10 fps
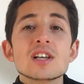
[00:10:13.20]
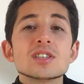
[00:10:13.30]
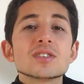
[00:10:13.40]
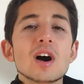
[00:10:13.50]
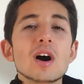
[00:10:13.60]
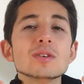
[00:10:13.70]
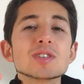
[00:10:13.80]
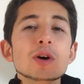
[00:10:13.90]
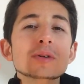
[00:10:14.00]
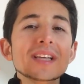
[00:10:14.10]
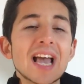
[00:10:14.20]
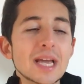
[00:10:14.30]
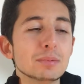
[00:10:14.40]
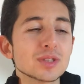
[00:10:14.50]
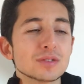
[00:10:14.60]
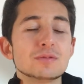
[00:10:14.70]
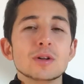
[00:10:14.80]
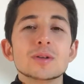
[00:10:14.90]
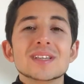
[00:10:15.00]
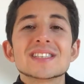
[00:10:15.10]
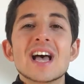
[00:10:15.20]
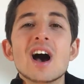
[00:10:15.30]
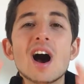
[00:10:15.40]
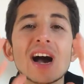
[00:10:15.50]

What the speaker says: So I was only able to follow this